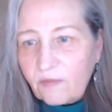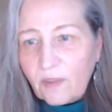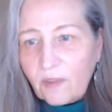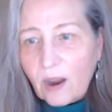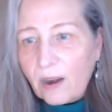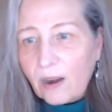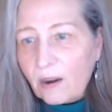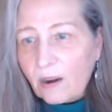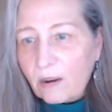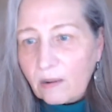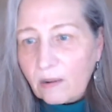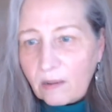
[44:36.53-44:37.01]

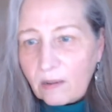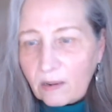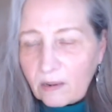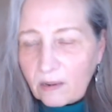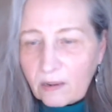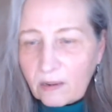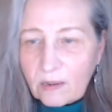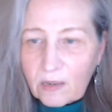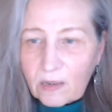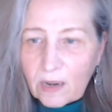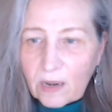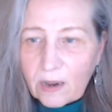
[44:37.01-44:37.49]
fire.
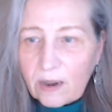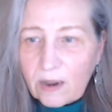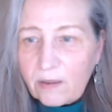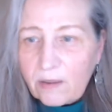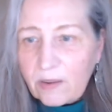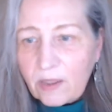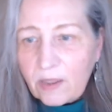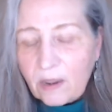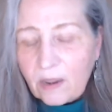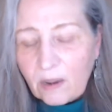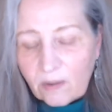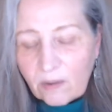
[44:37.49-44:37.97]
see
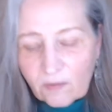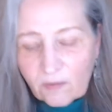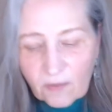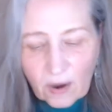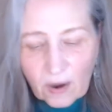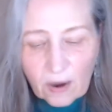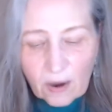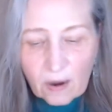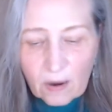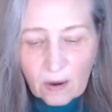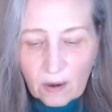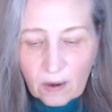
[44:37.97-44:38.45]
everything on
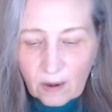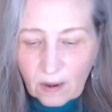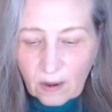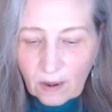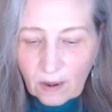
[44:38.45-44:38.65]
fire.